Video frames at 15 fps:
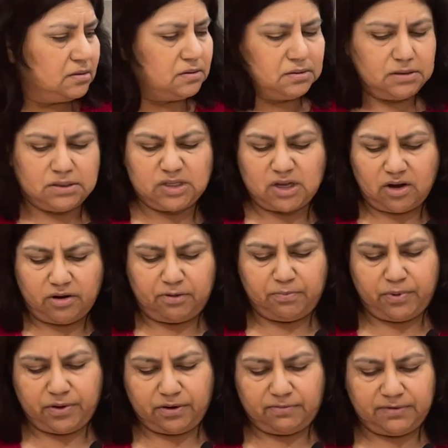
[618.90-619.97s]
This is the hard
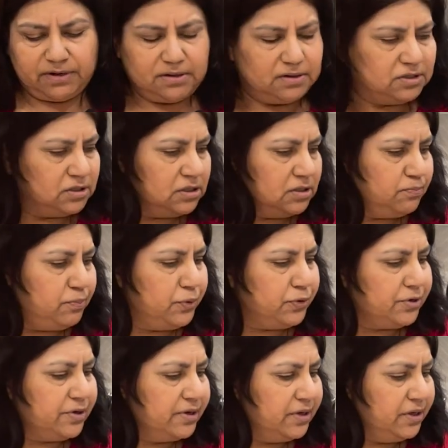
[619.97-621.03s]
part of it. Just pour
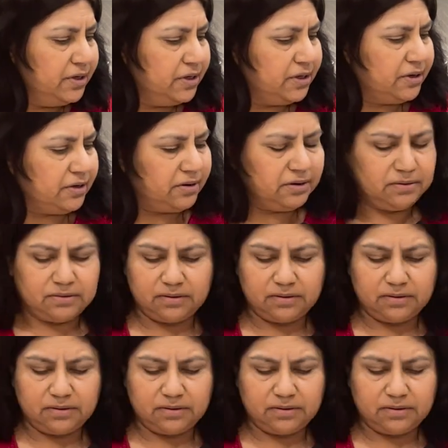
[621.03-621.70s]
it in here.